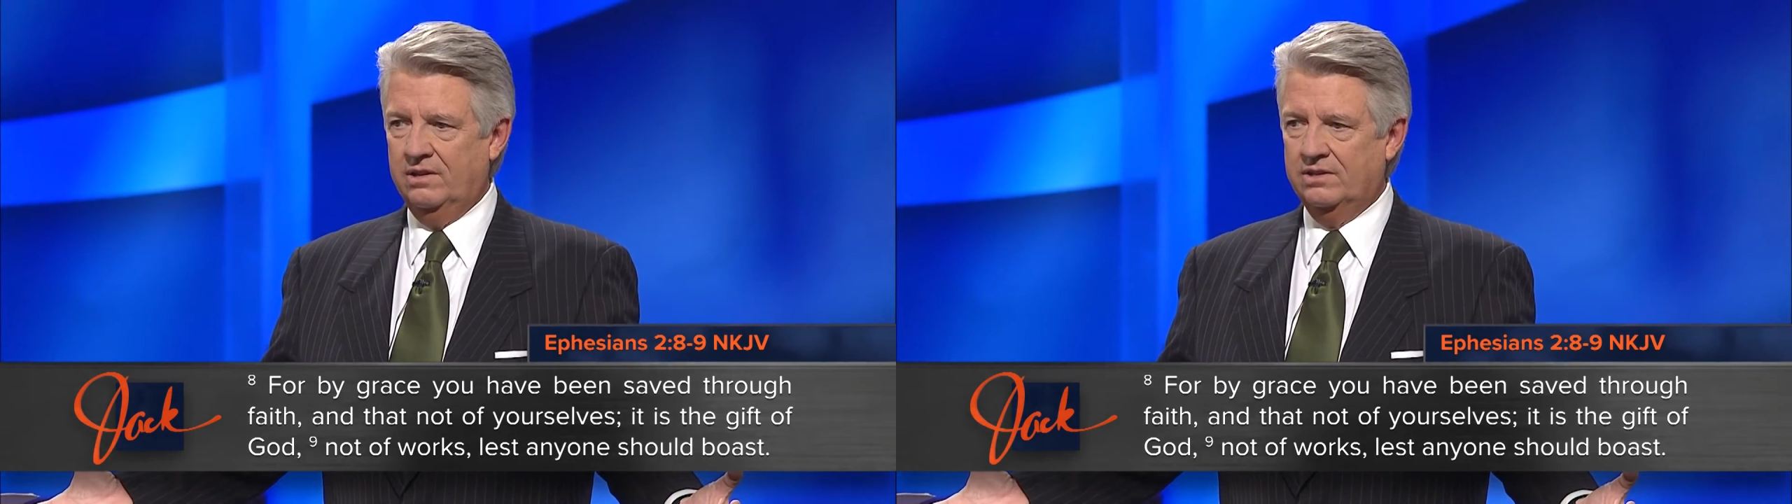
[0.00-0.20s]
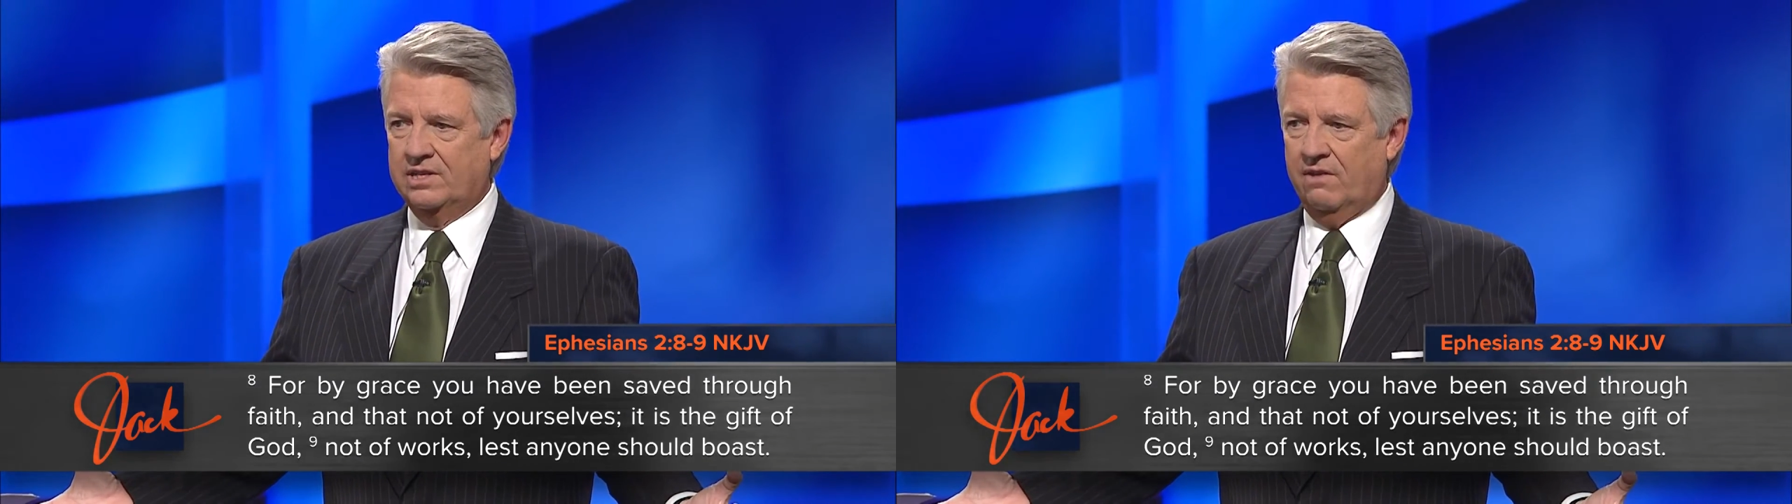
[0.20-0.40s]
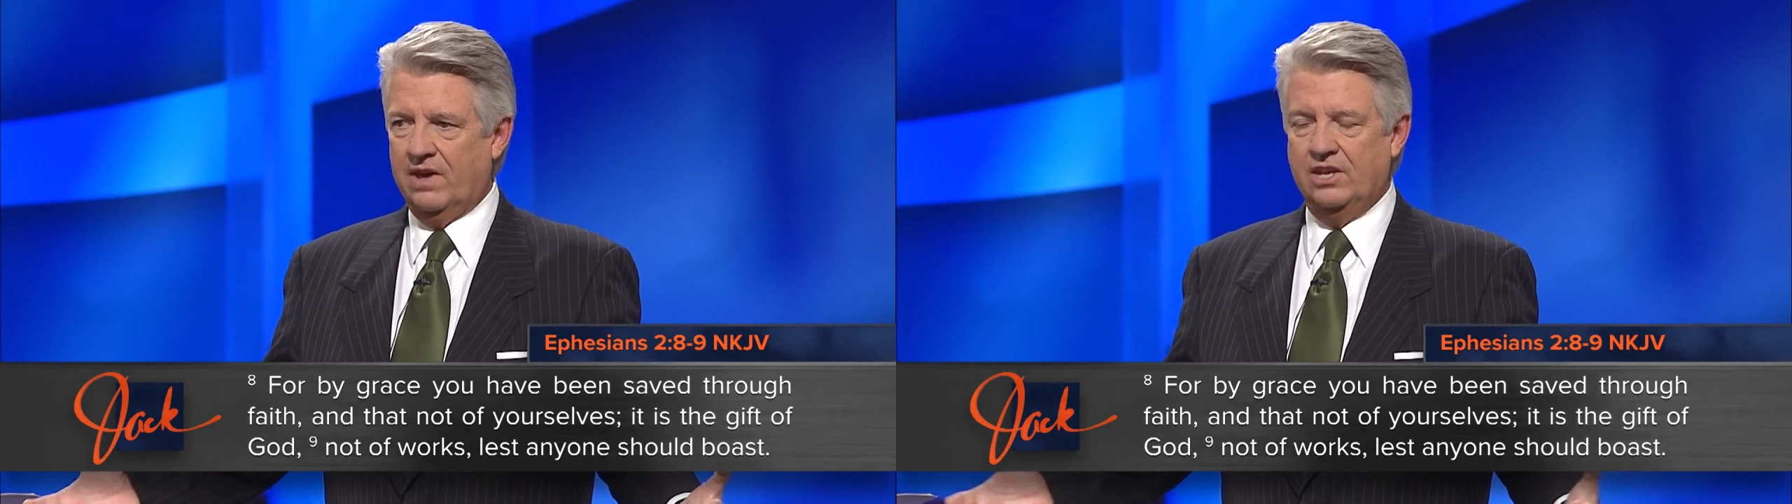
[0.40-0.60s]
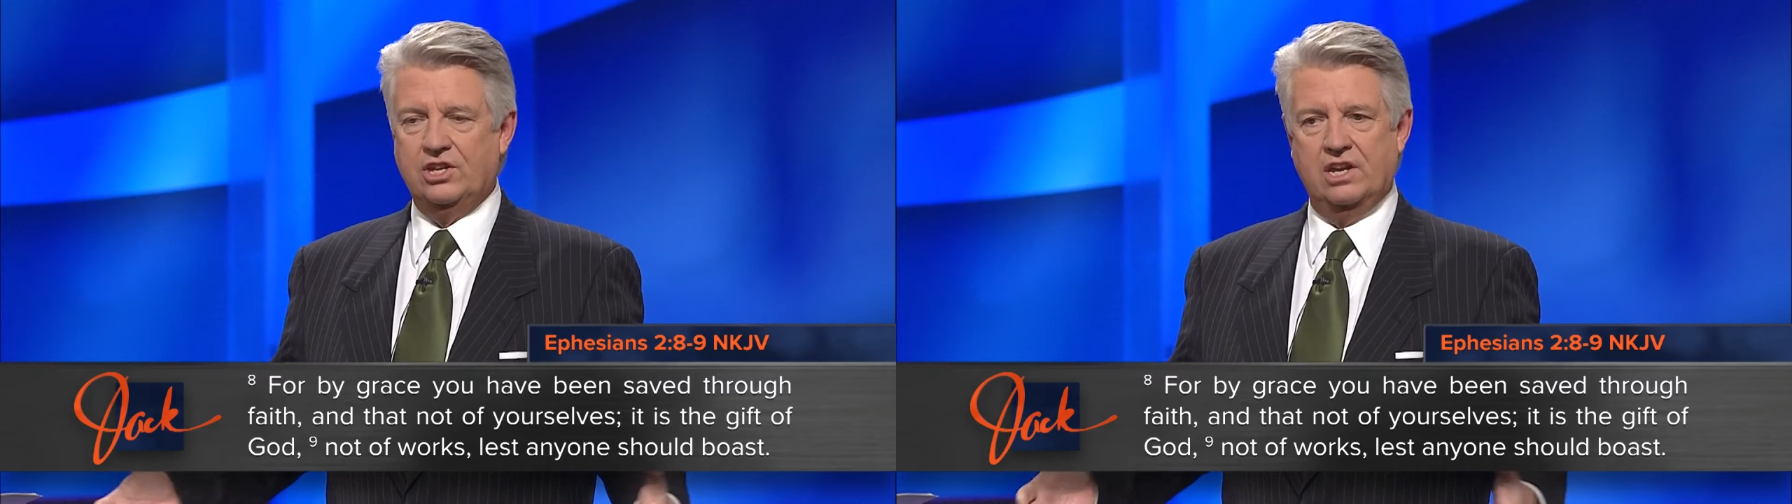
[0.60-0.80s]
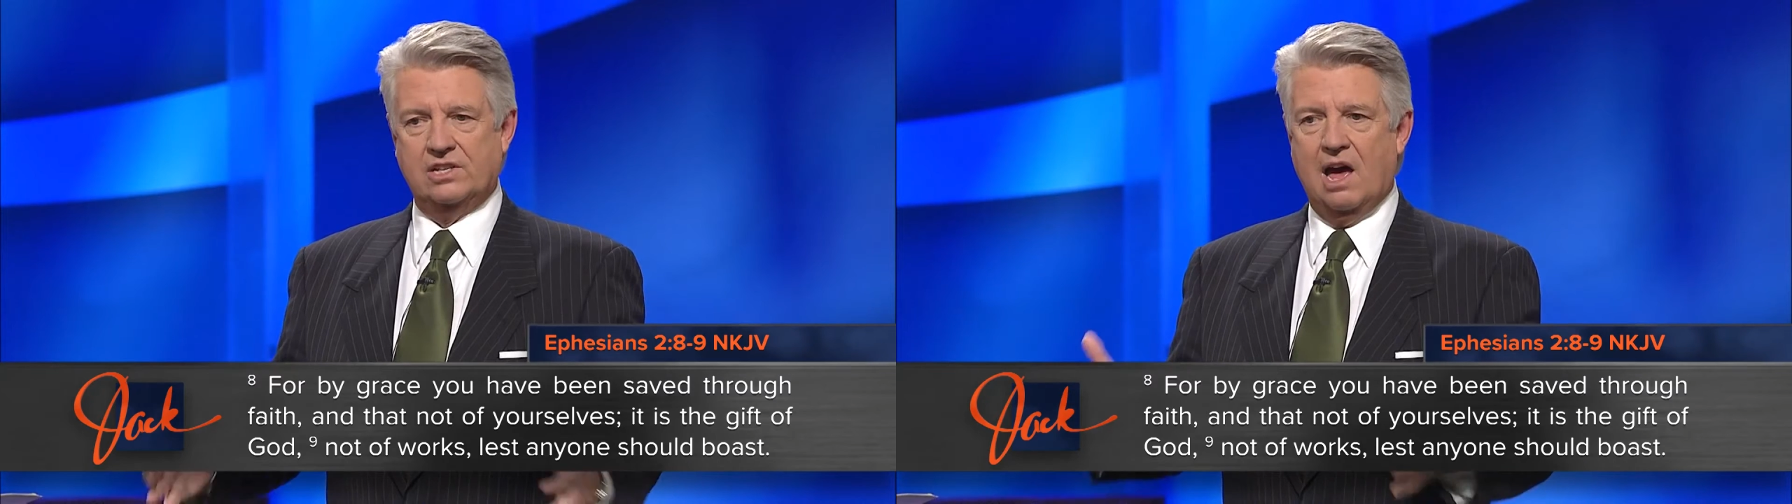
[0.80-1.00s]

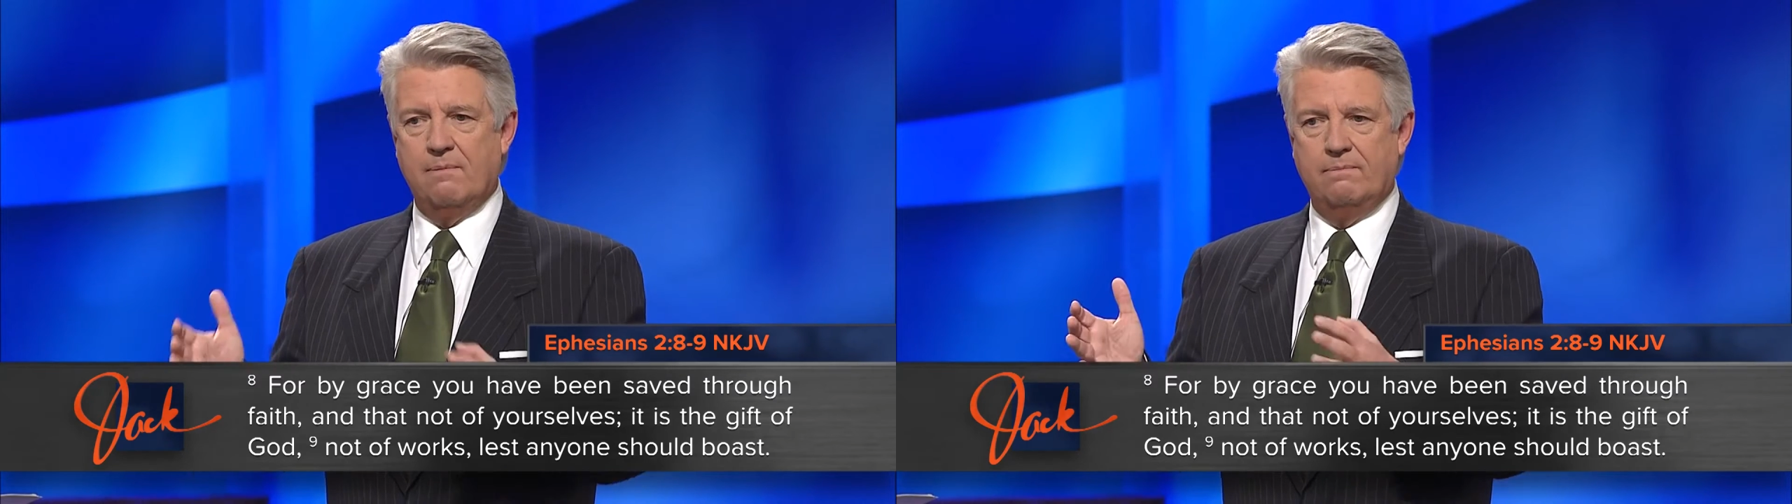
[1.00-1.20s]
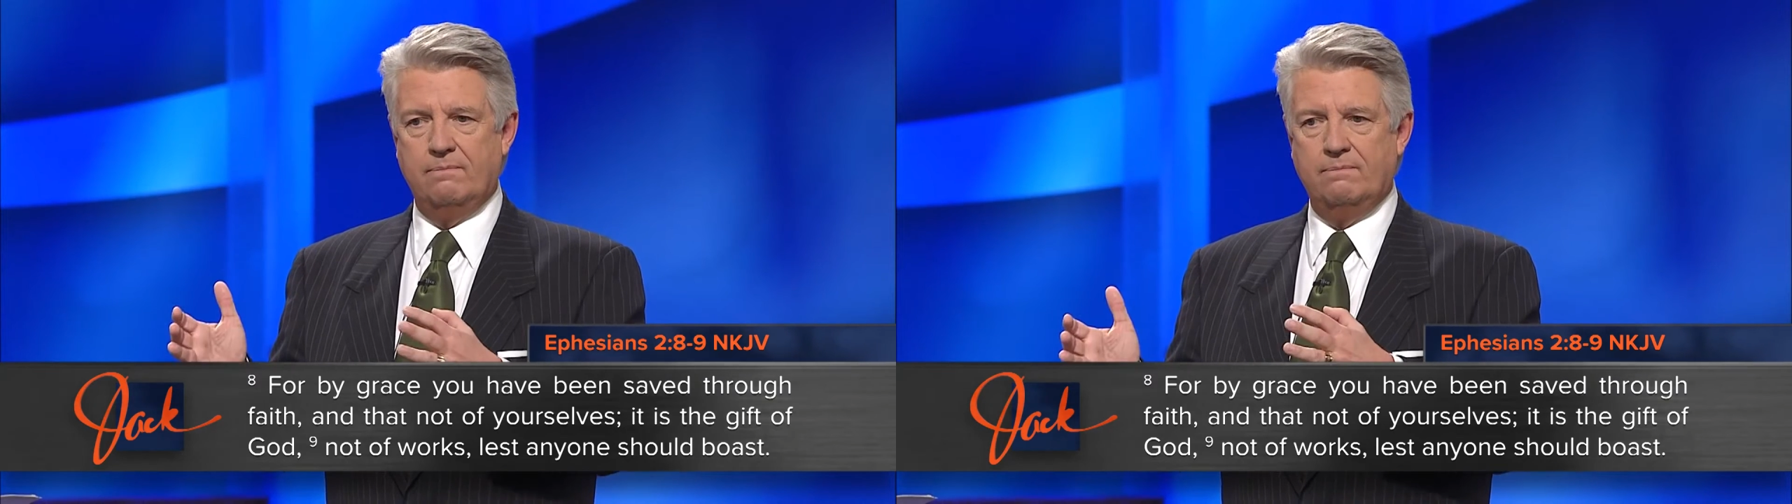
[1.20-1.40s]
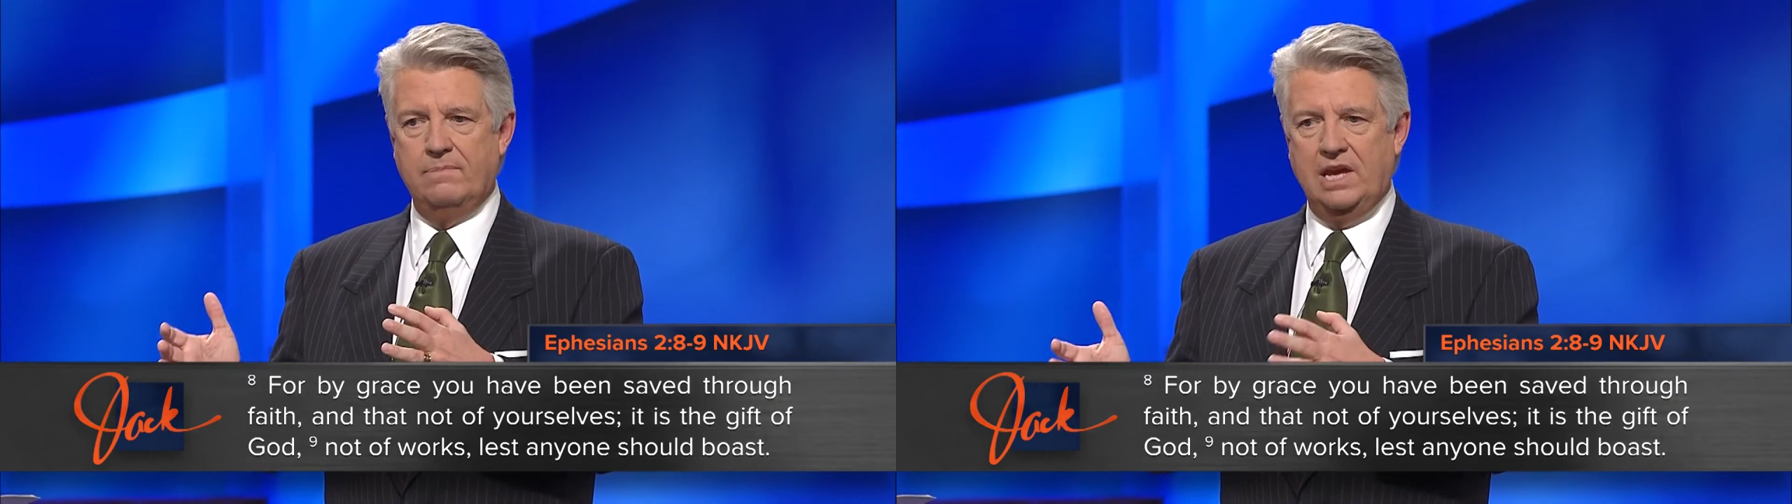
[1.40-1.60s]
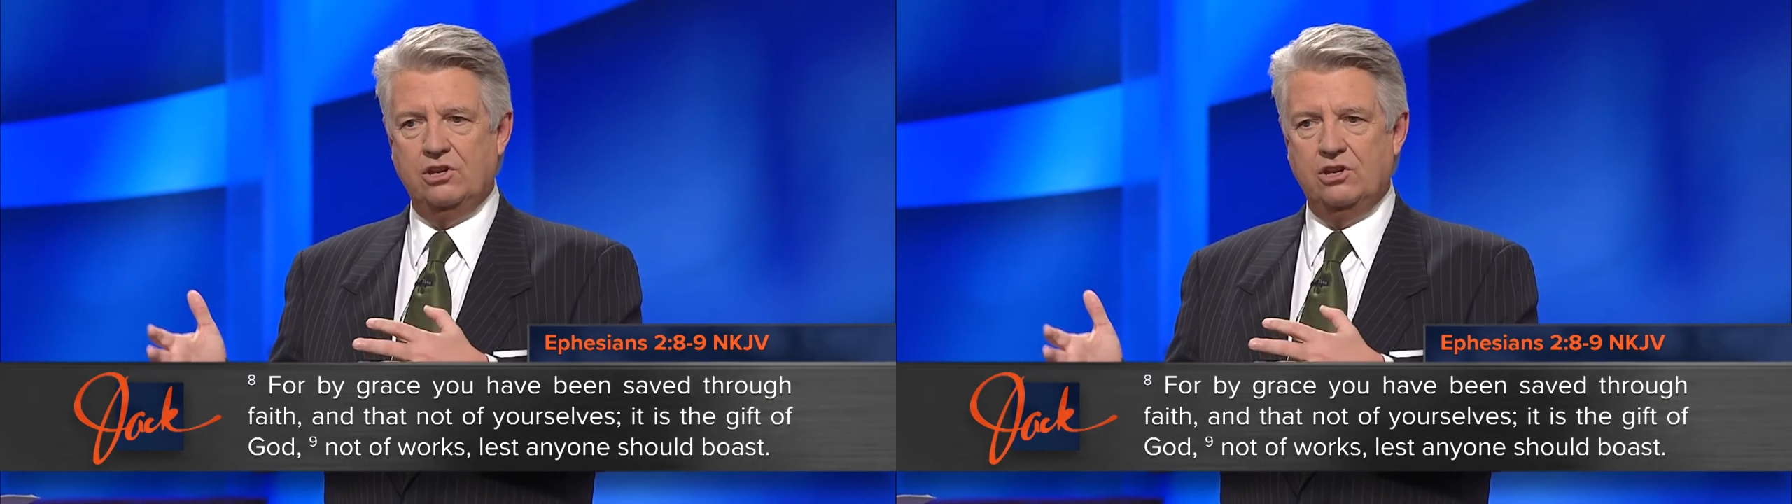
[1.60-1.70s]
Salvation is not me